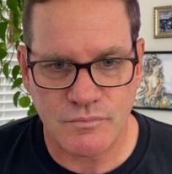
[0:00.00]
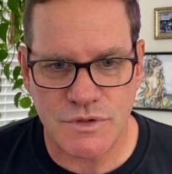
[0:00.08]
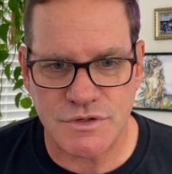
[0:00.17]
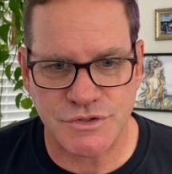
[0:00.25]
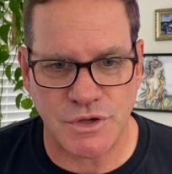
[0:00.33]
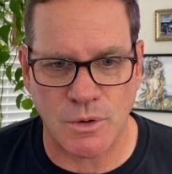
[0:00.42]

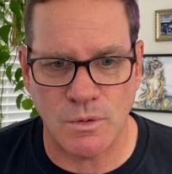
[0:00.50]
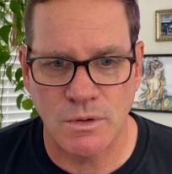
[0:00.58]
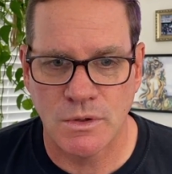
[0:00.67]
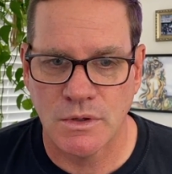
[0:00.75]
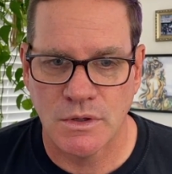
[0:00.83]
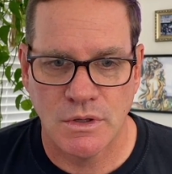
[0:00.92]
So
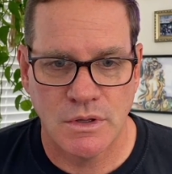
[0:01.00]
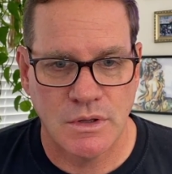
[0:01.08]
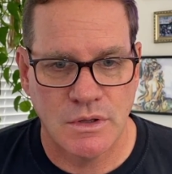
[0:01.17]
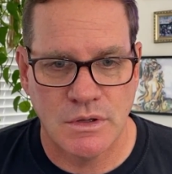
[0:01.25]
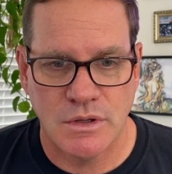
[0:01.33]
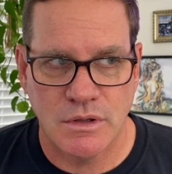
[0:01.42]

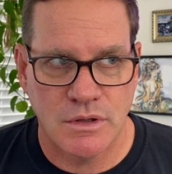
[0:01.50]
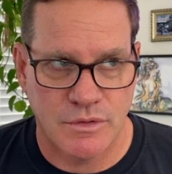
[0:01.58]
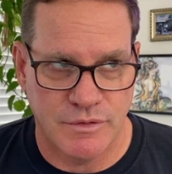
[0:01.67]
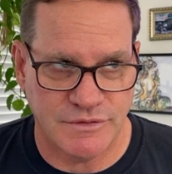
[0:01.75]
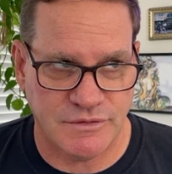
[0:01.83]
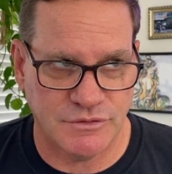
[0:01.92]

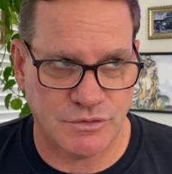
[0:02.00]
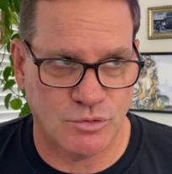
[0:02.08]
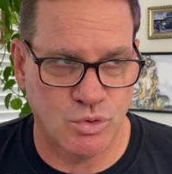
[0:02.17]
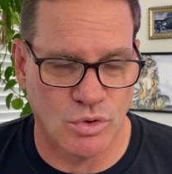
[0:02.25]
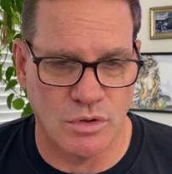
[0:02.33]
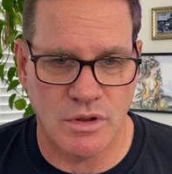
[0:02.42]
these things are
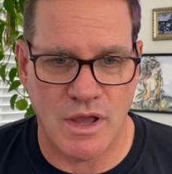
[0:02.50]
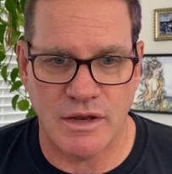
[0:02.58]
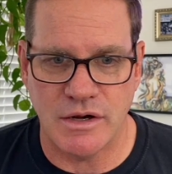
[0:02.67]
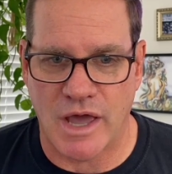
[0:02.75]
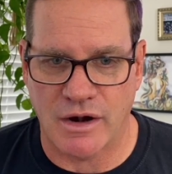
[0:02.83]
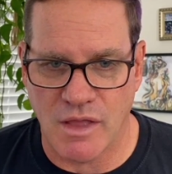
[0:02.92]
cool.
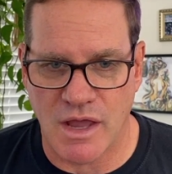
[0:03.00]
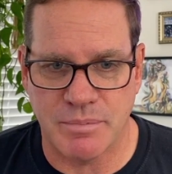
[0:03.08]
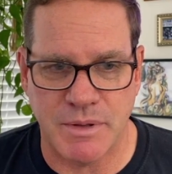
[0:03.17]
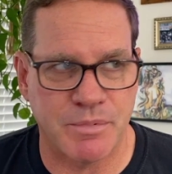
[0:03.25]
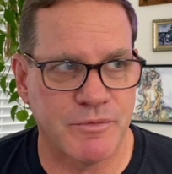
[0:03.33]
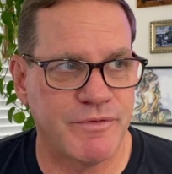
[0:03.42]
Not a lot of
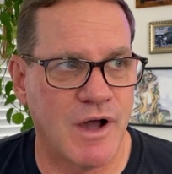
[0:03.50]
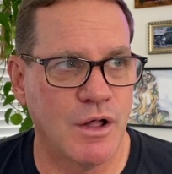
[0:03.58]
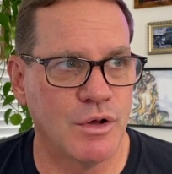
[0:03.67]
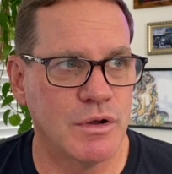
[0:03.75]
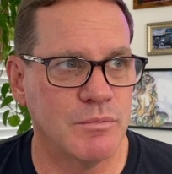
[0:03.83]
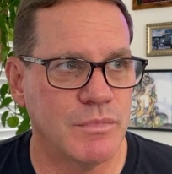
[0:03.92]
people
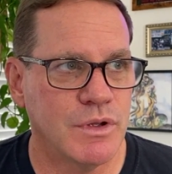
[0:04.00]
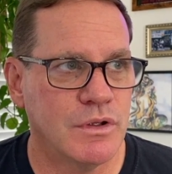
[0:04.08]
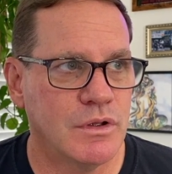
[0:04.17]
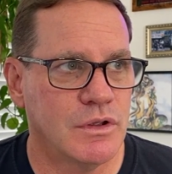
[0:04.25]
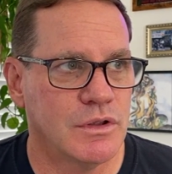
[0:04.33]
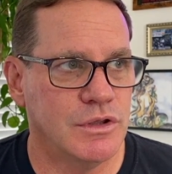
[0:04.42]
follow him.
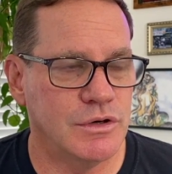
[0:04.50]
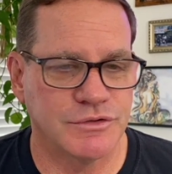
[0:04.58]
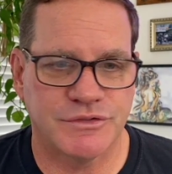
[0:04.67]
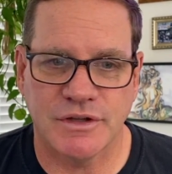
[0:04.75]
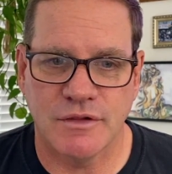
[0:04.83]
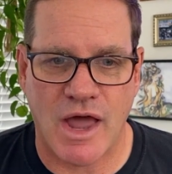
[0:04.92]
You don't
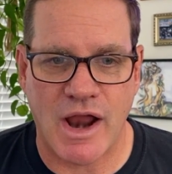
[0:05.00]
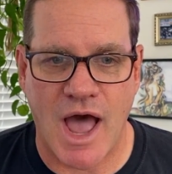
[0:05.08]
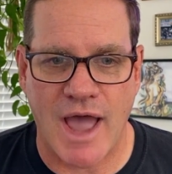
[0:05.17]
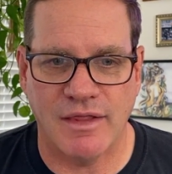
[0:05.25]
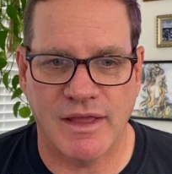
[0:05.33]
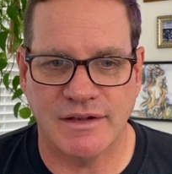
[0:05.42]
see a lot of
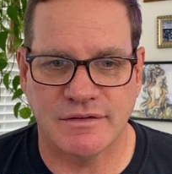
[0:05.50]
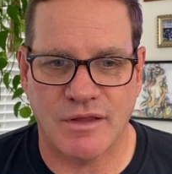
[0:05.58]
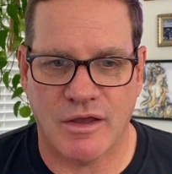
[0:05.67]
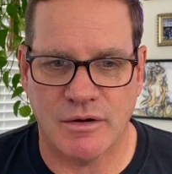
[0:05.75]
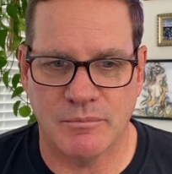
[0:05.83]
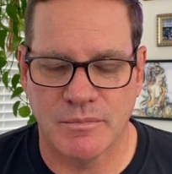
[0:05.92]
highlights
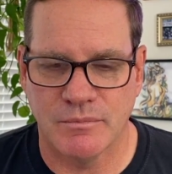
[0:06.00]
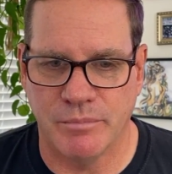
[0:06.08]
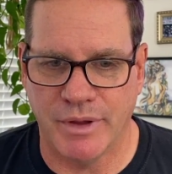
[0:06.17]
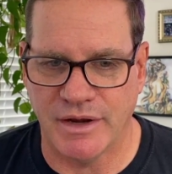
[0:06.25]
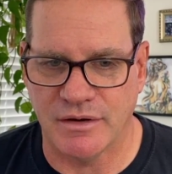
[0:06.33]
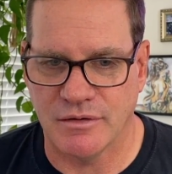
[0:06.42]
on him,
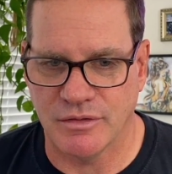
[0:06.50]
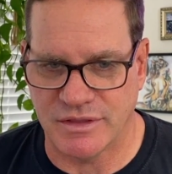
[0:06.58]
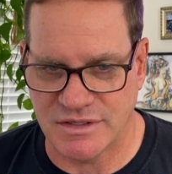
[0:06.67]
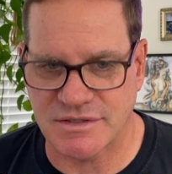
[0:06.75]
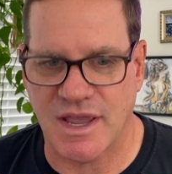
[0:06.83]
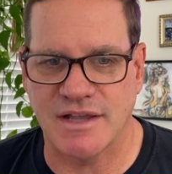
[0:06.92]
but
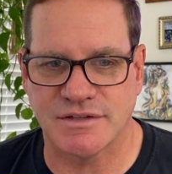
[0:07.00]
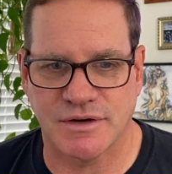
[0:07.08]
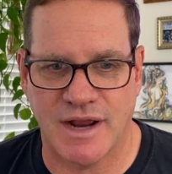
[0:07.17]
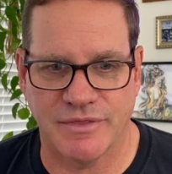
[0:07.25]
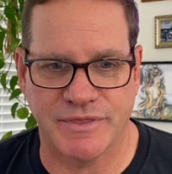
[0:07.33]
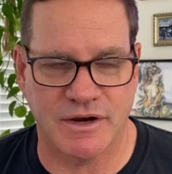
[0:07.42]
these guys are
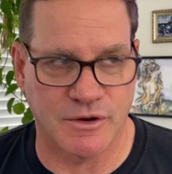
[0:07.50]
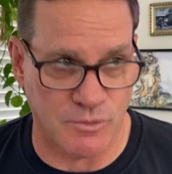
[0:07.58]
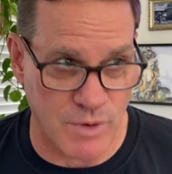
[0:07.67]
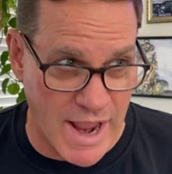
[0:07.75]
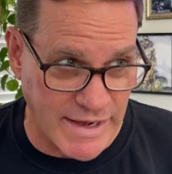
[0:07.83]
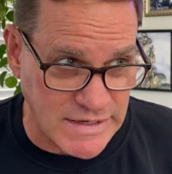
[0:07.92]
out there
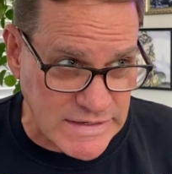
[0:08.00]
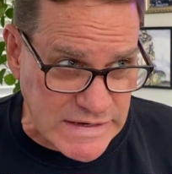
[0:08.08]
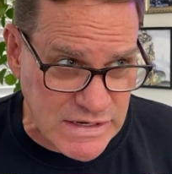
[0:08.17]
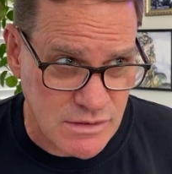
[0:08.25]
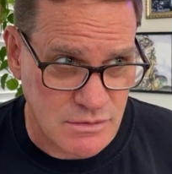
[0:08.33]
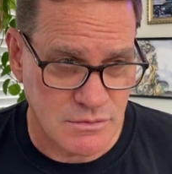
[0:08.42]

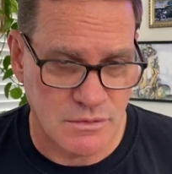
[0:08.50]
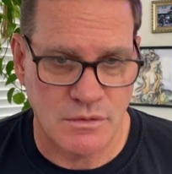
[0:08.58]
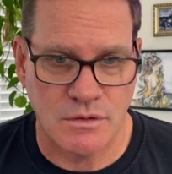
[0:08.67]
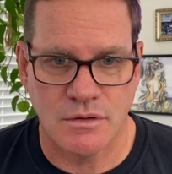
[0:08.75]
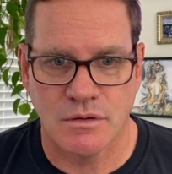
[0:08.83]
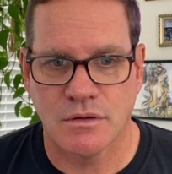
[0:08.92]
grinding.
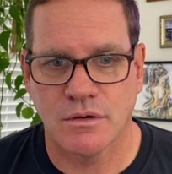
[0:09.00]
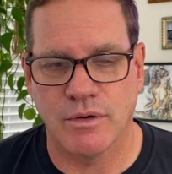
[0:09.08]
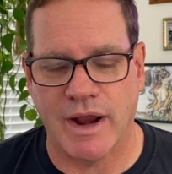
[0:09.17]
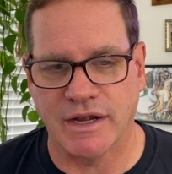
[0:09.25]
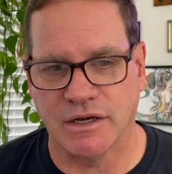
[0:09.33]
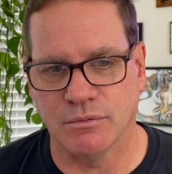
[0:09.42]

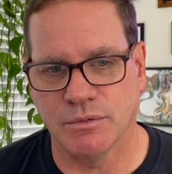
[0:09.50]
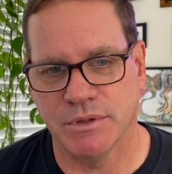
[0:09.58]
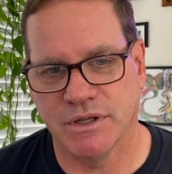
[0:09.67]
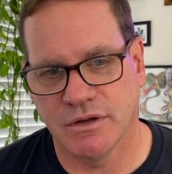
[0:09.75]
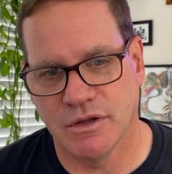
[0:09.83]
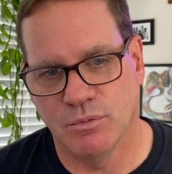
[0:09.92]
Grinding would
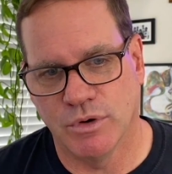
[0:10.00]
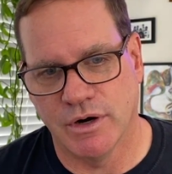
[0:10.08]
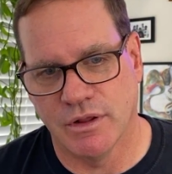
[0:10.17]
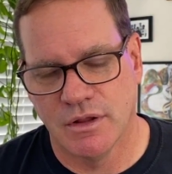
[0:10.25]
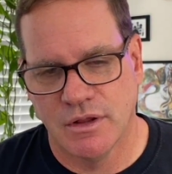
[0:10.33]
be a good word.